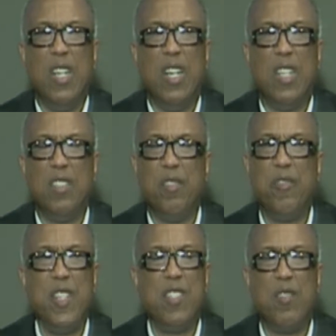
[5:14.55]
the
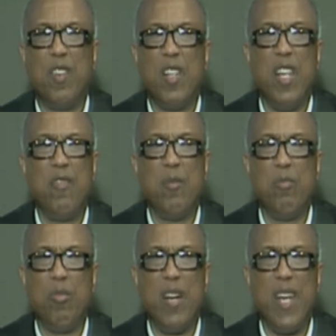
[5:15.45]
Feast of
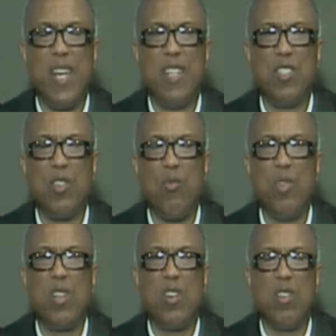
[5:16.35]
Unleavened Bread. And so
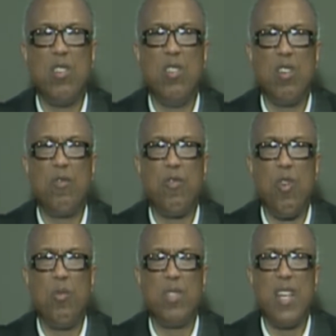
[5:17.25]
we're going to look
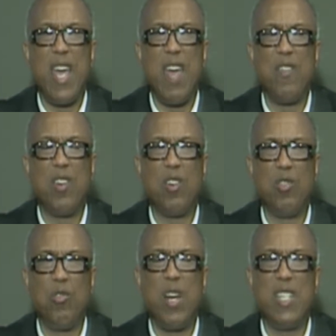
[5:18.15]
forward to having a
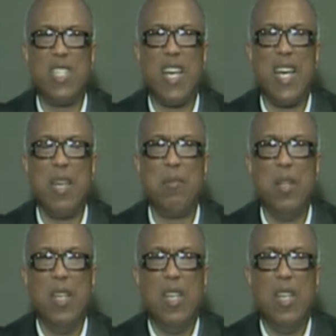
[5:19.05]
great time.